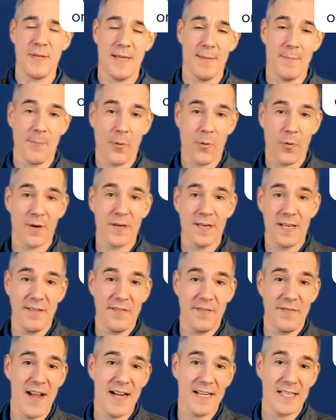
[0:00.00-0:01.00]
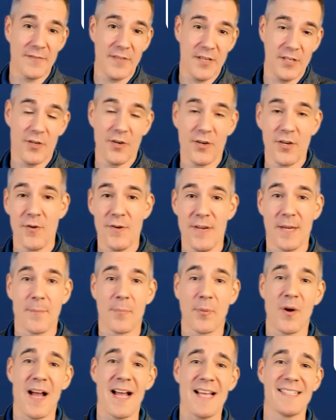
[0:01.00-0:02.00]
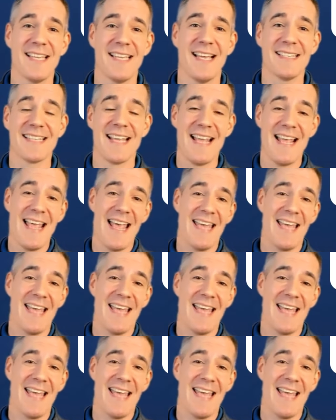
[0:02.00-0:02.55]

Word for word: be important and effective in your unique process